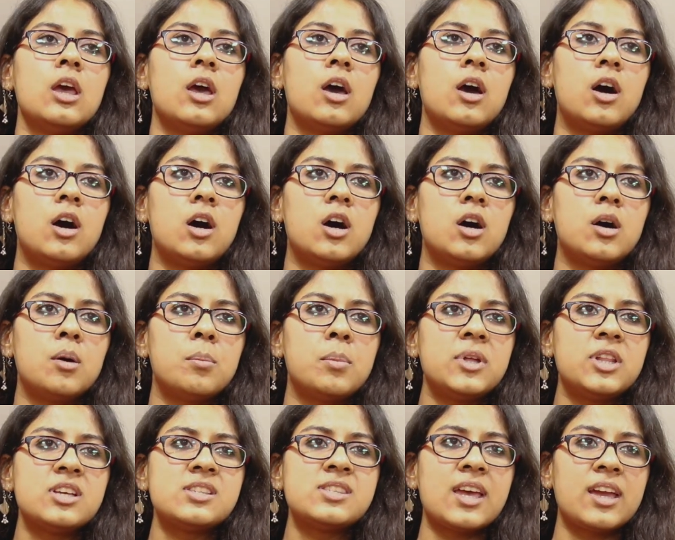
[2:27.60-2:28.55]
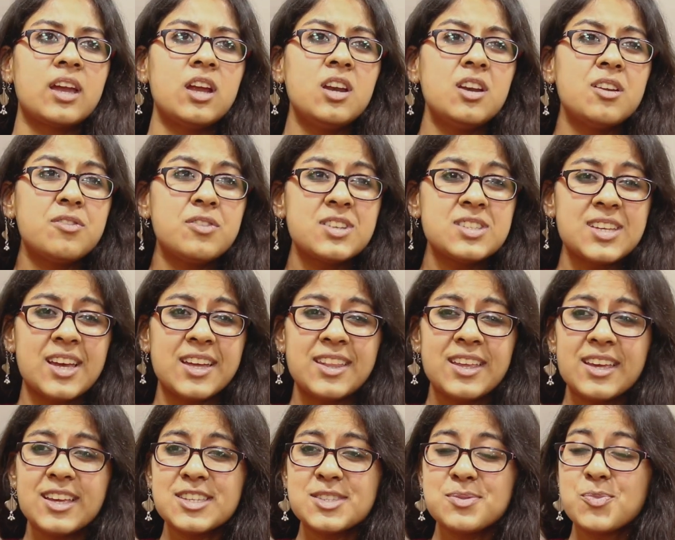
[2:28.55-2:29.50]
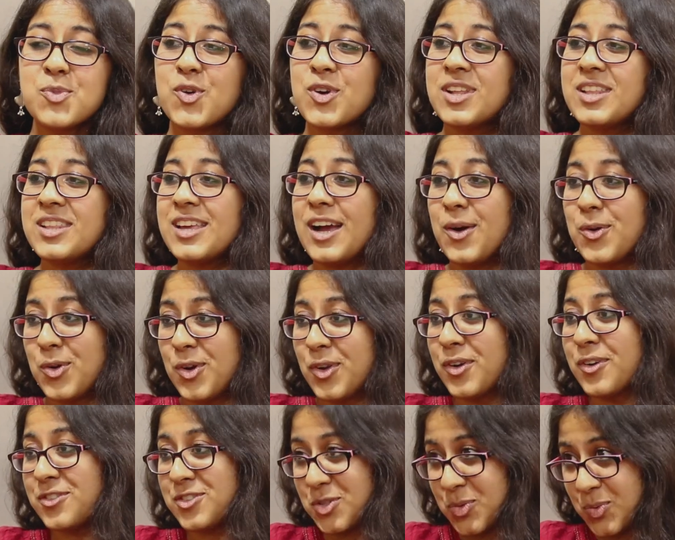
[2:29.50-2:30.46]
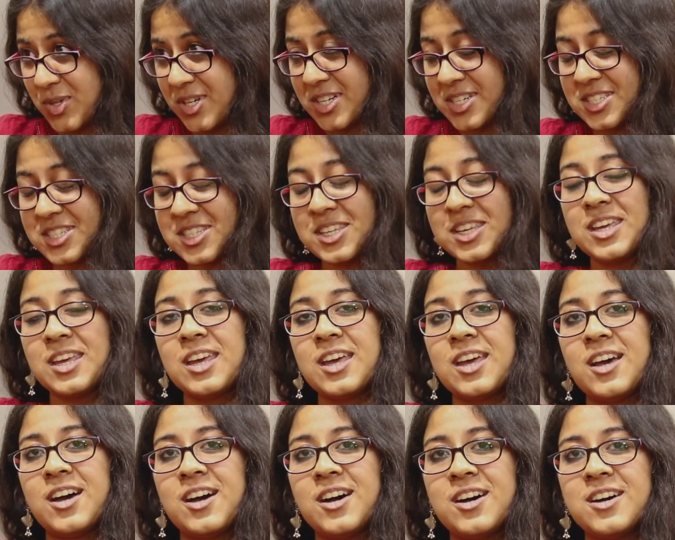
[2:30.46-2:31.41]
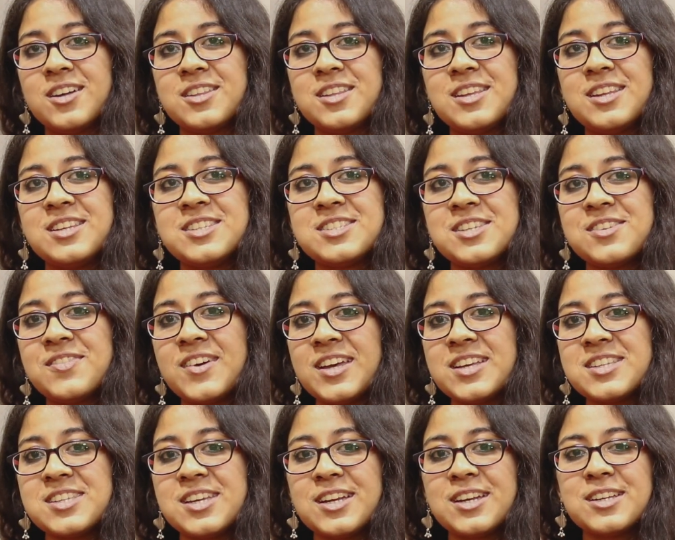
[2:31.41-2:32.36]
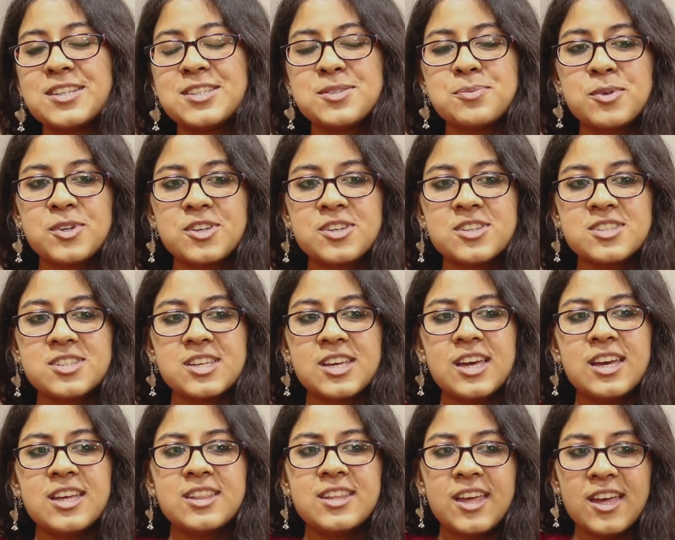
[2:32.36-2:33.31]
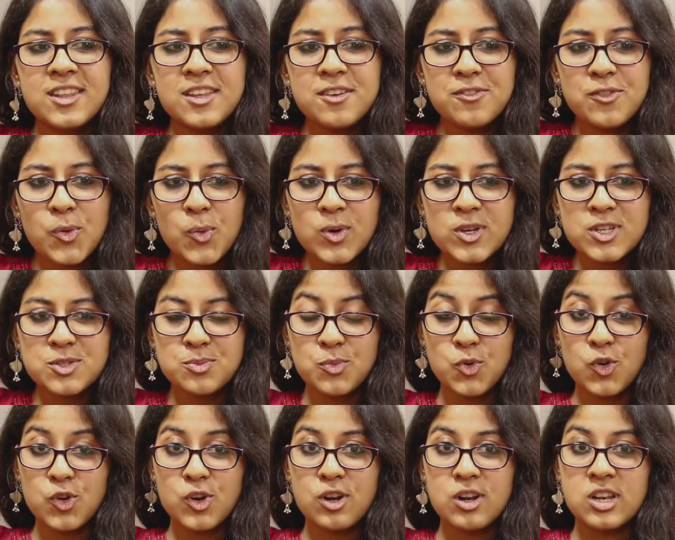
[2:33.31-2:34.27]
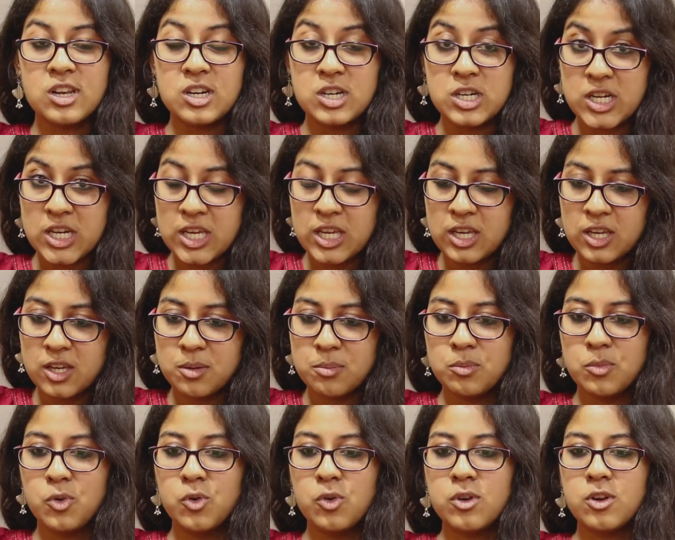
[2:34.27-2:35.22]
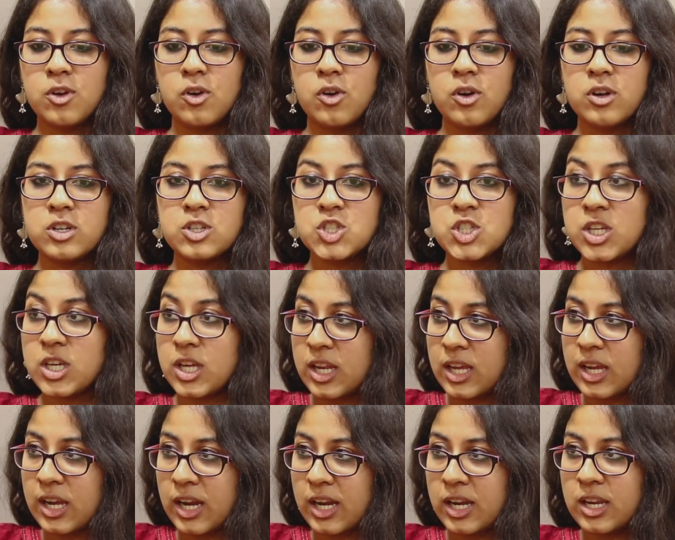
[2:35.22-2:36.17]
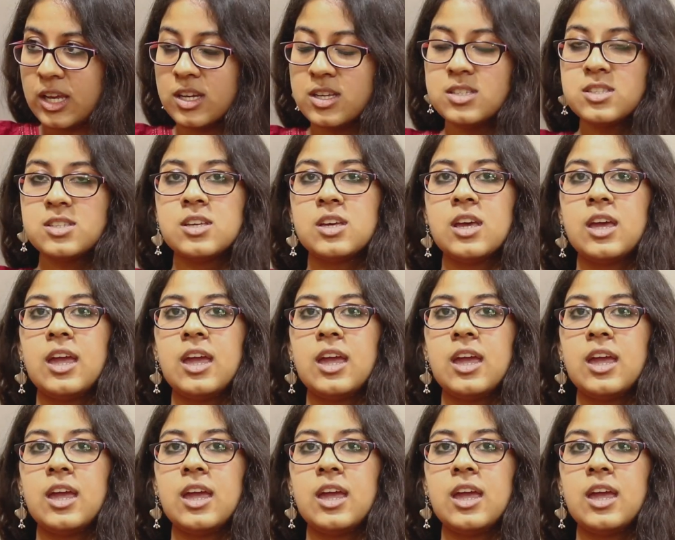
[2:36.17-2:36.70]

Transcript: But the second difference, I think, is more in the outlook of students. The reason why I say it is because there they focus more on learning, more on sharing ideas.